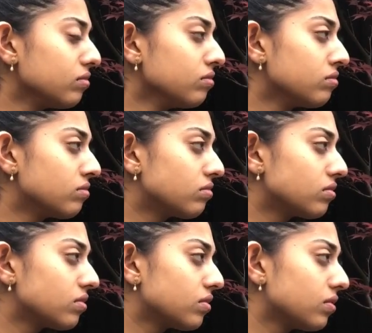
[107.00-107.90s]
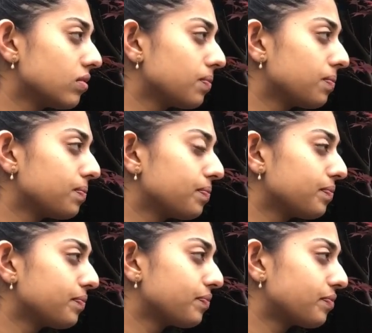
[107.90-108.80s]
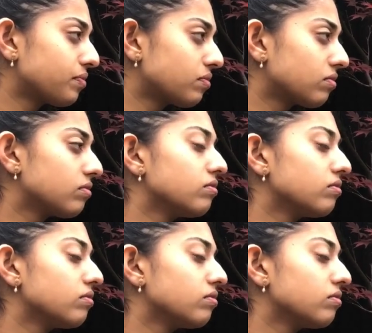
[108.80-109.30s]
This person isn't speaking.